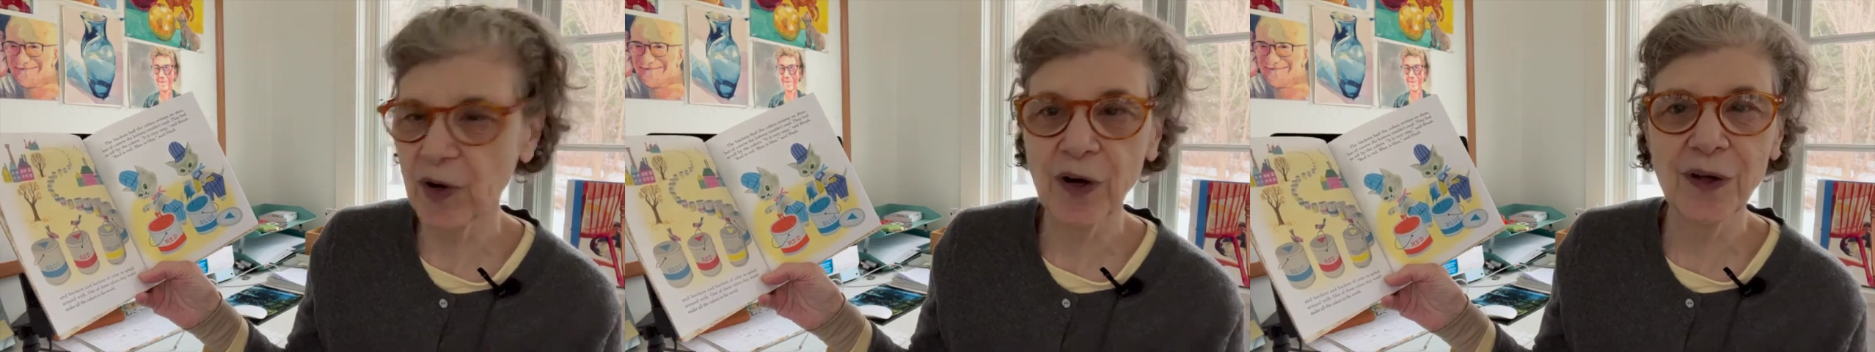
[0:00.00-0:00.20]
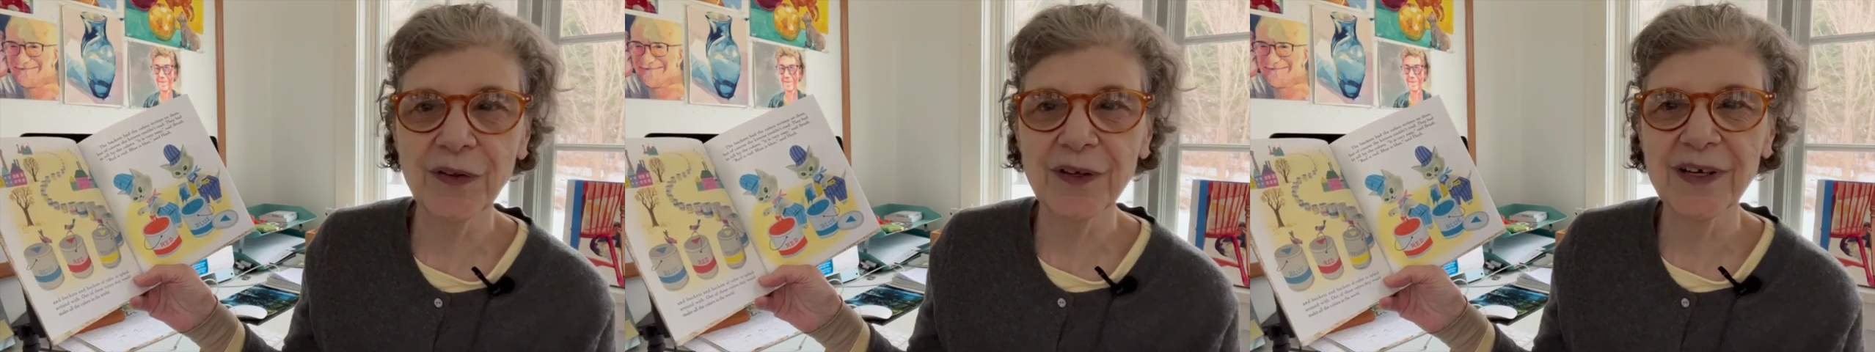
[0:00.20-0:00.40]

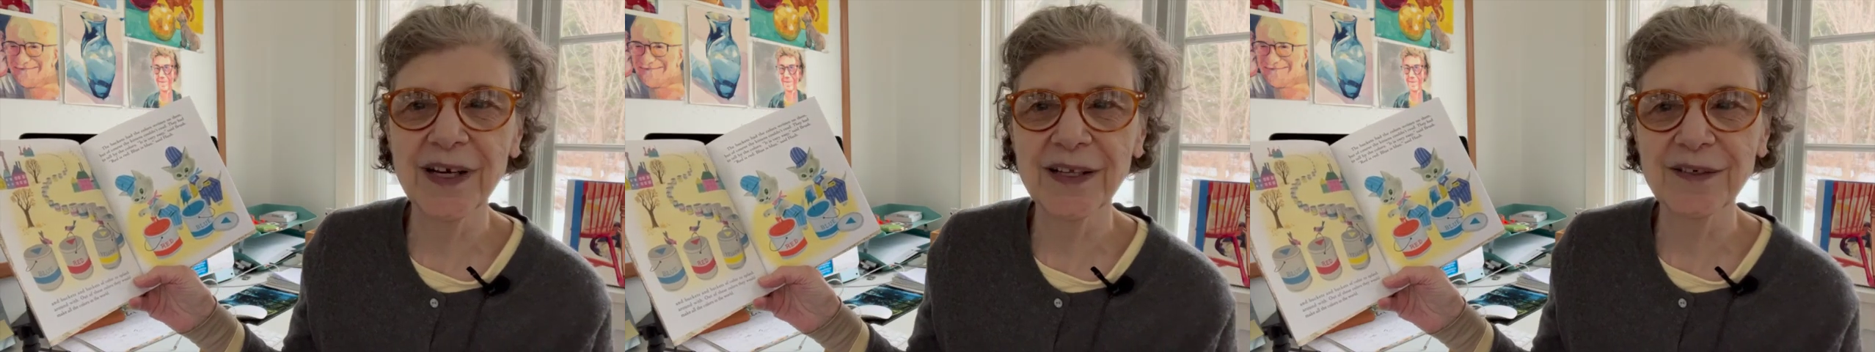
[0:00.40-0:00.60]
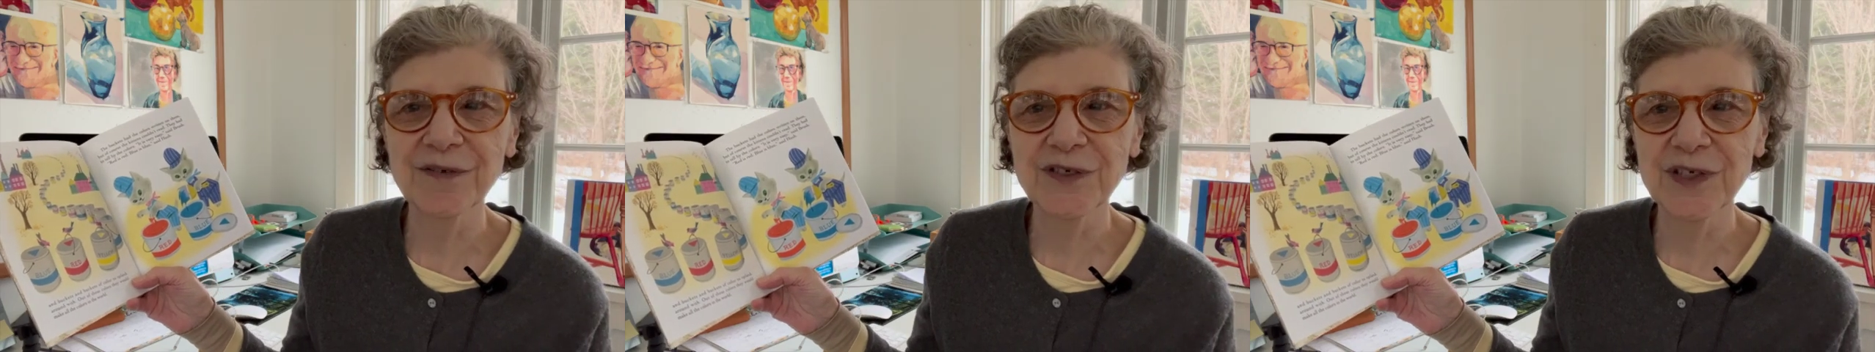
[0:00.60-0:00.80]
all the
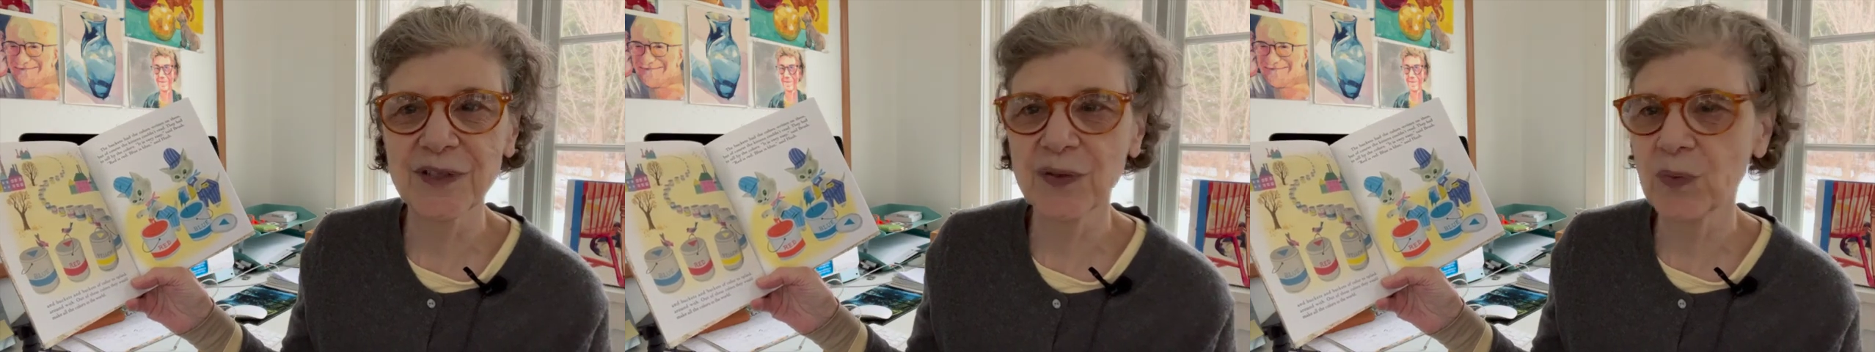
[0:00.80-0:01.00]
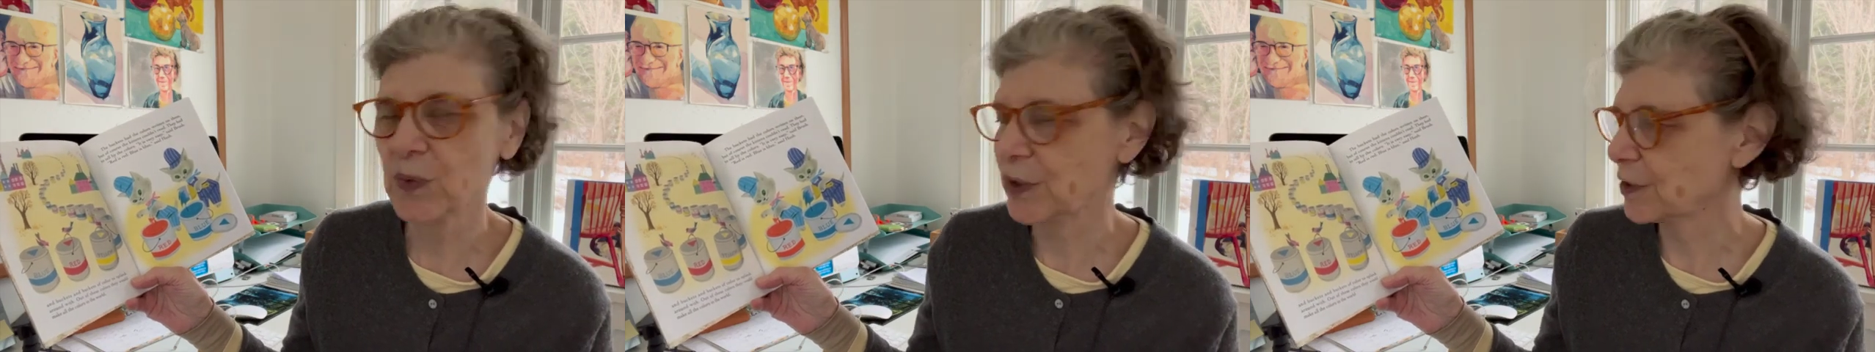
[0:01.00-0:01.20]
colors in
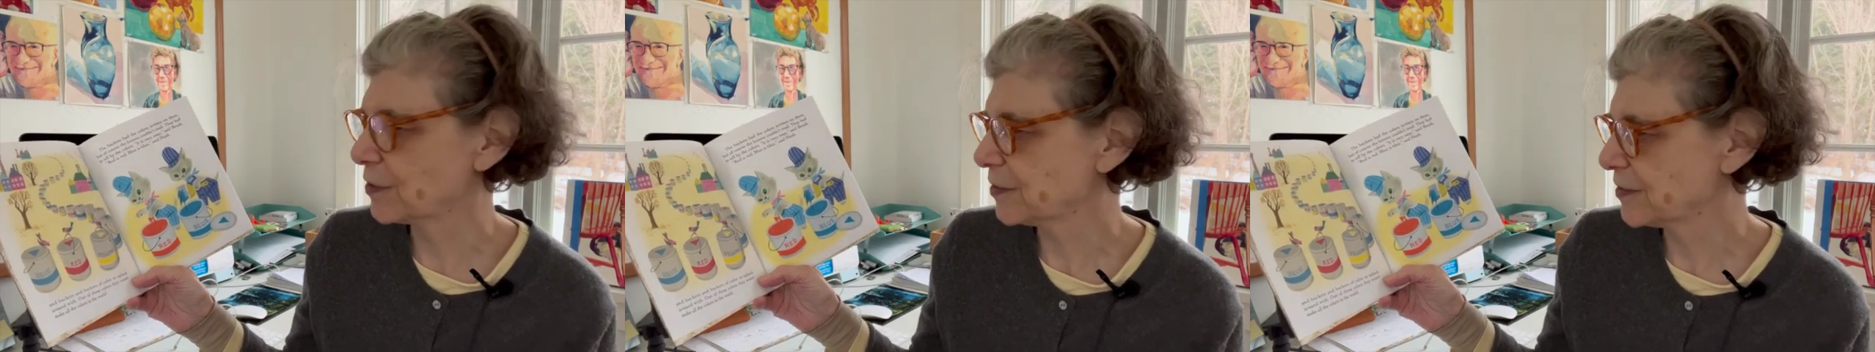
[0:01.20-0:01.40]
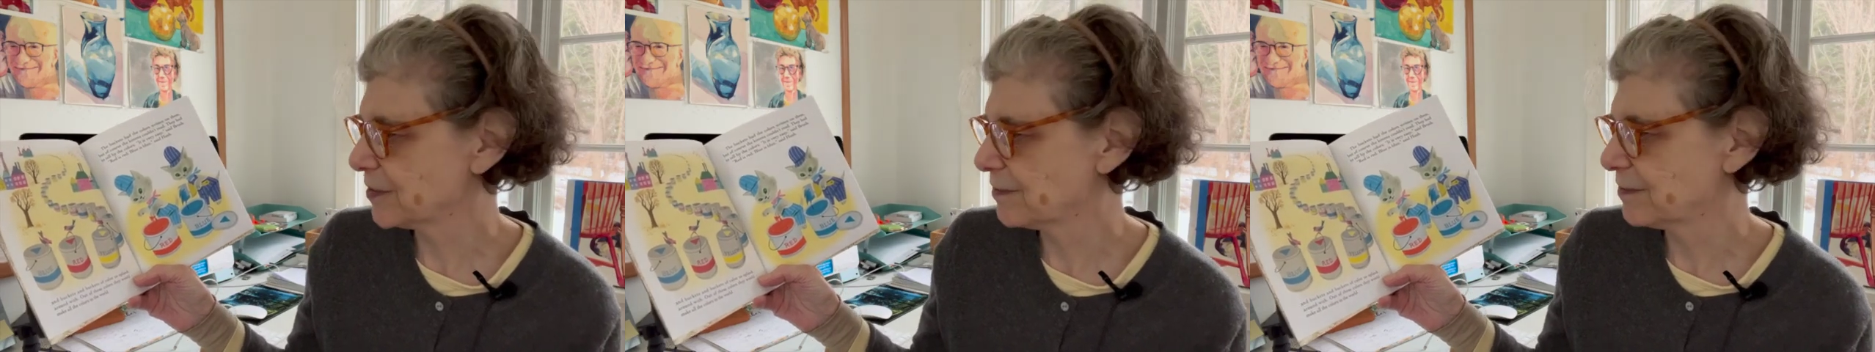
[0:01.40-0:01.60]
the
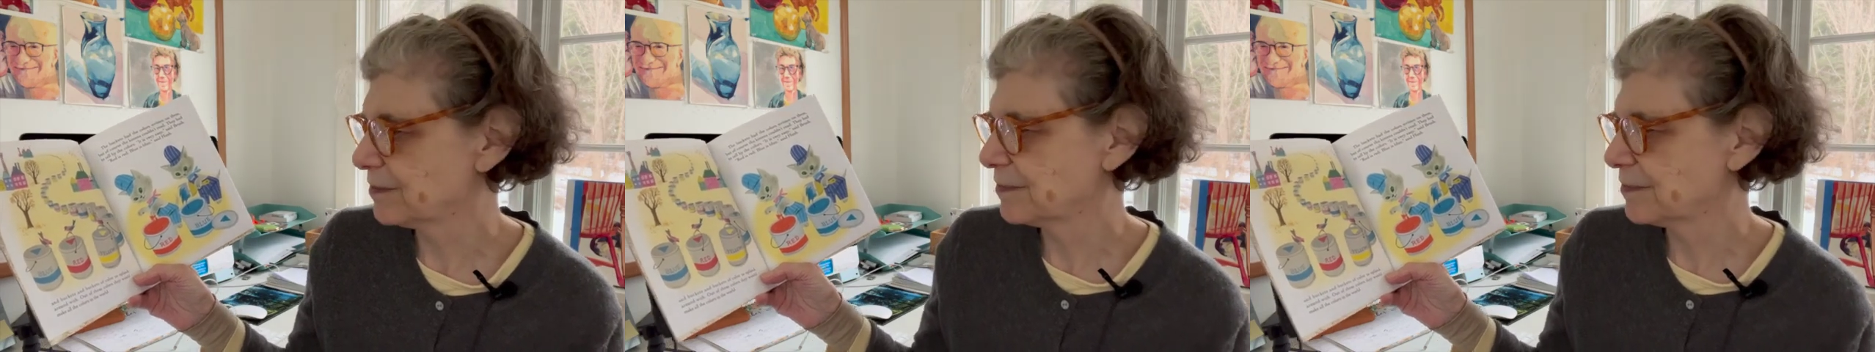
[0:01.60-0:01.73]
world.